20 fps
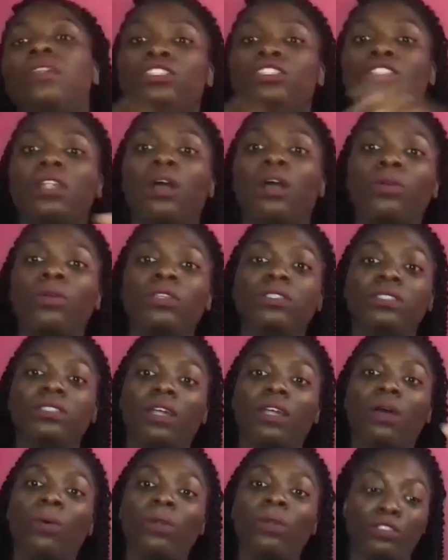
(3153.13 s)
like what you said, I
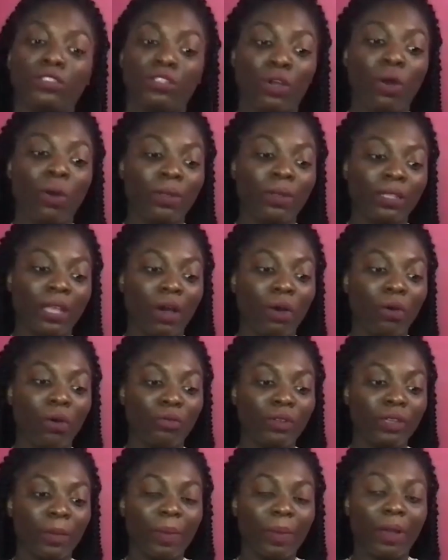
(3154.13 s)
wanted to go on that whole
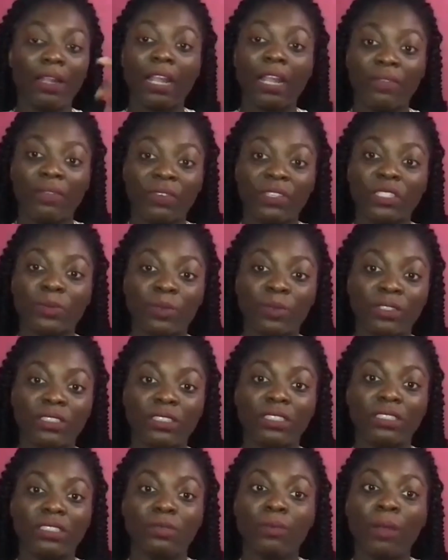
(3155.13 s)
thing about life
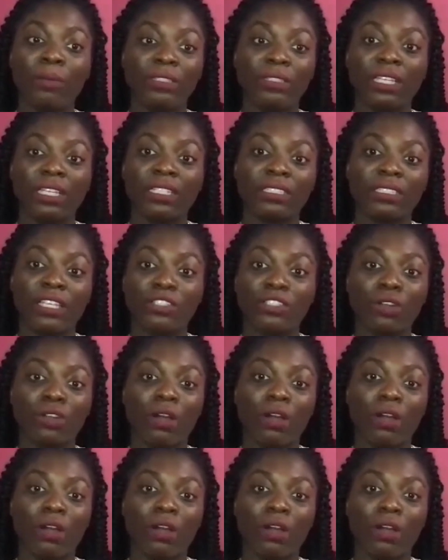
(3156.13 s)
experiences, memories, etc.
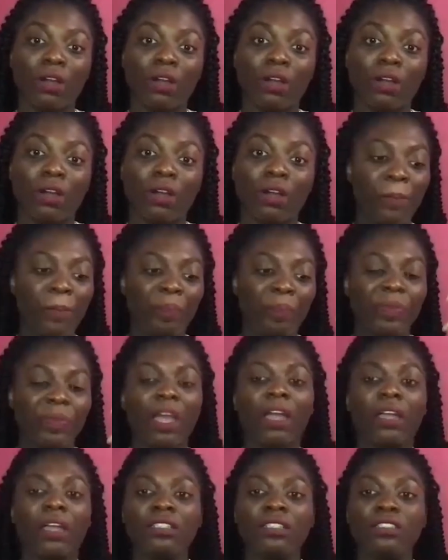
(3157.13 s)
I
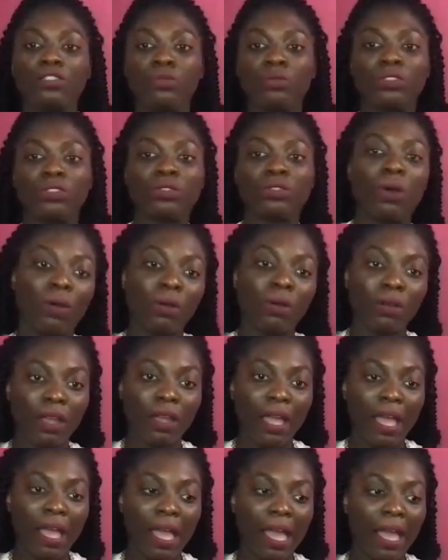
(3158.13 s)
can listen to a song
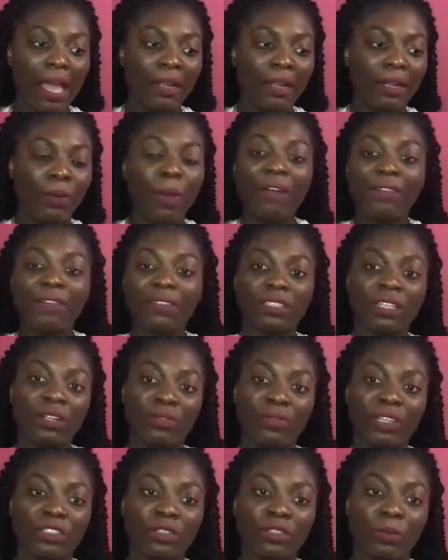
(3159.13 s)
and it will have a certain
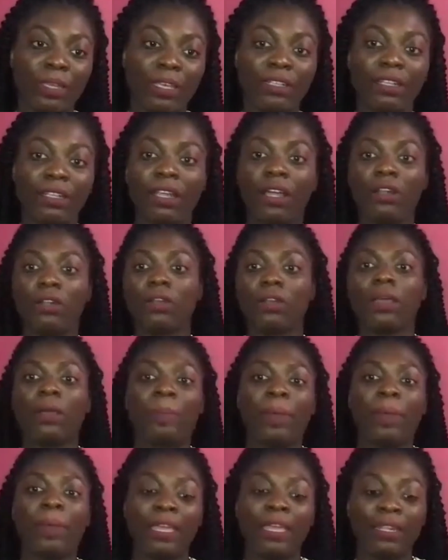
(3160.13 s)
effect on me, and look at a
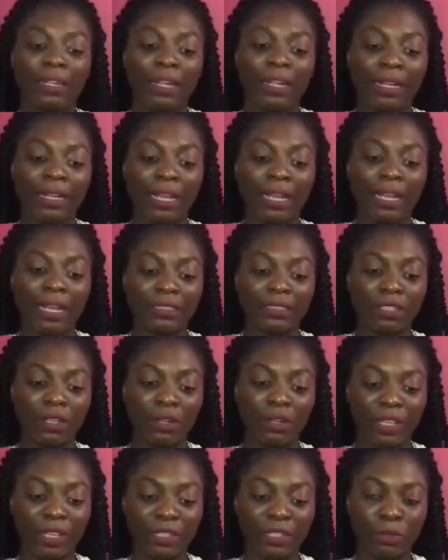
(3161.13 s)
painting and it has a certain
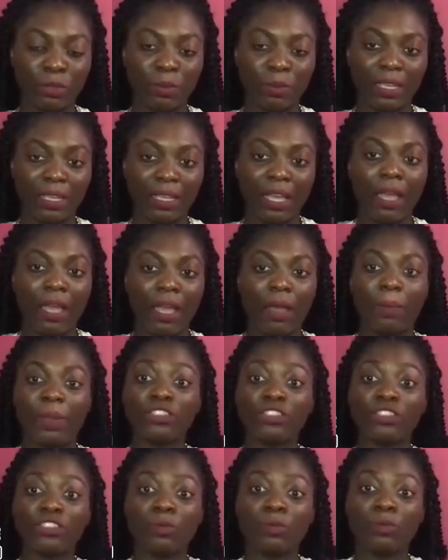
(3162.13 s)
effect on me,
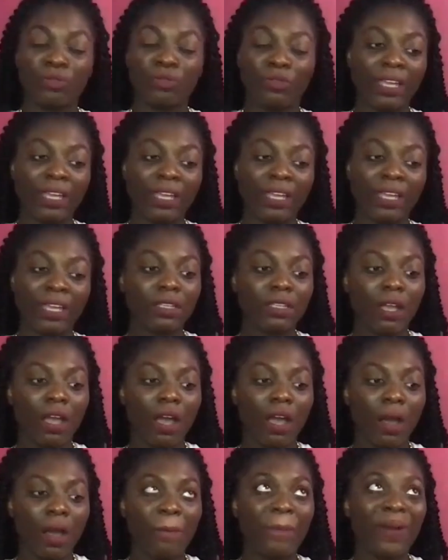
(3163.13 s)
pleasurable effect.
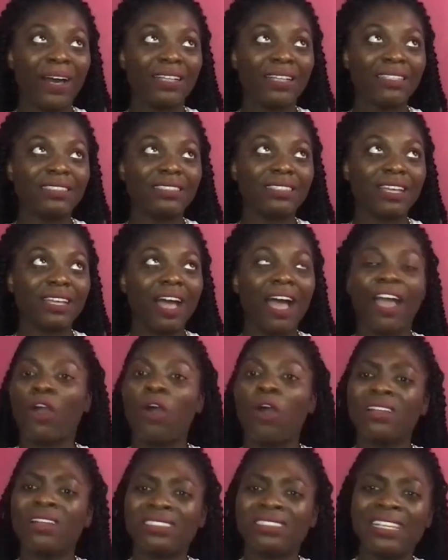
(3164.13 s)
But I
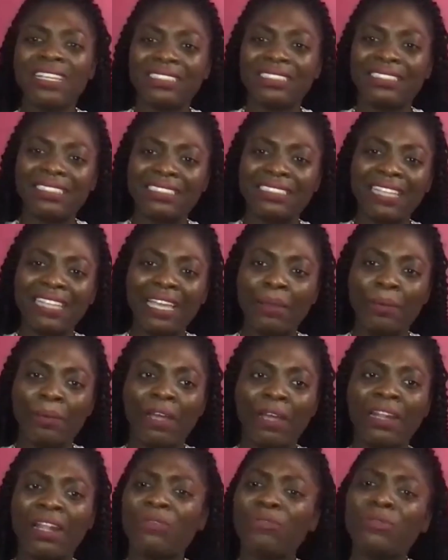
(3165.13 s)
can't say it's the same.
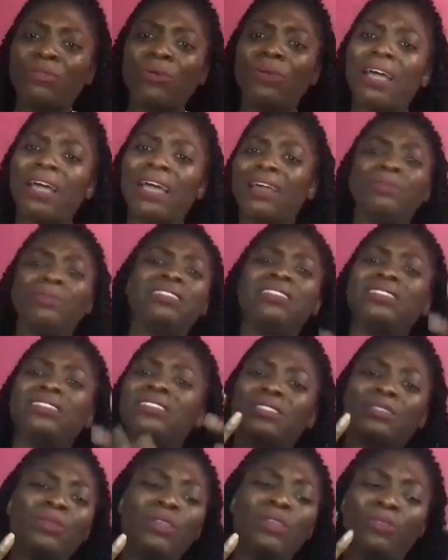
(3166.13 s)
And I feel like, this is
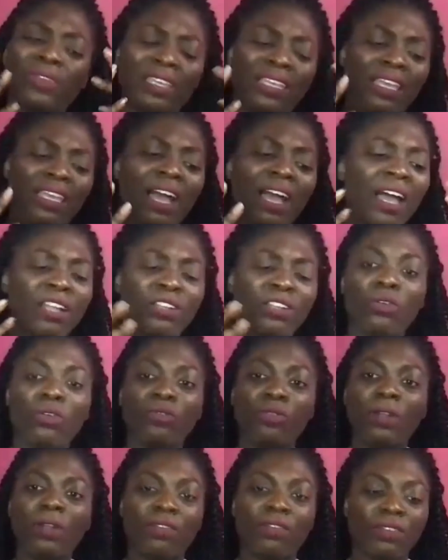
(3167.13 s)
just me thinking, I don't
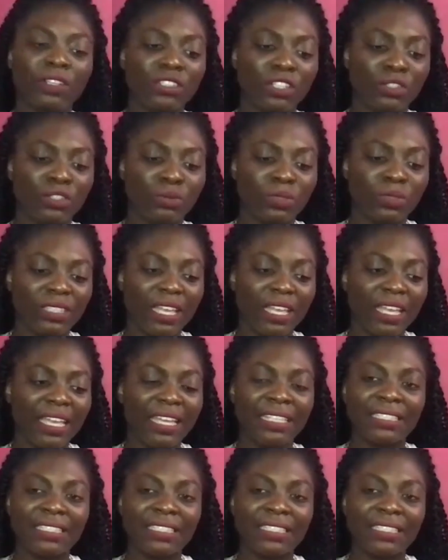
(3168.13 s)
feel like research would say